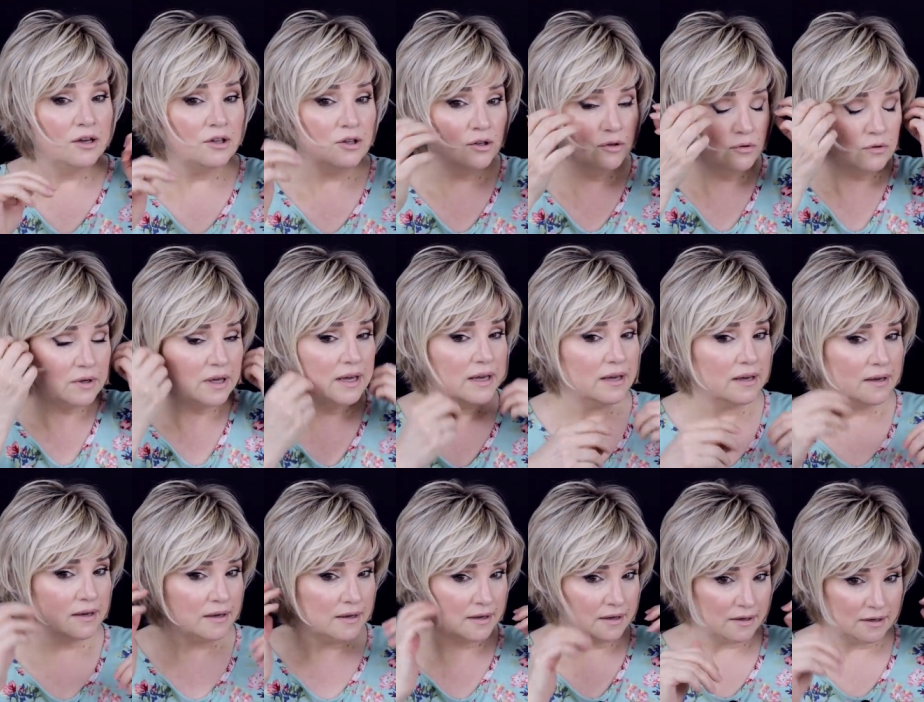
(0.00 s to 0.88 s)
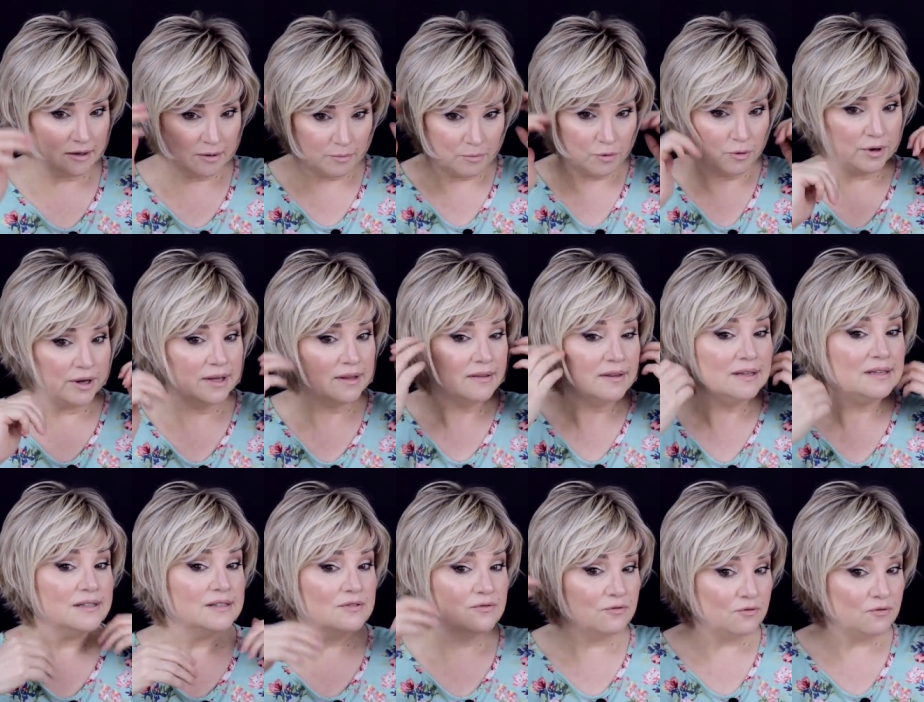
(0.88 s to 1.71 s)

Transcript: you can bring these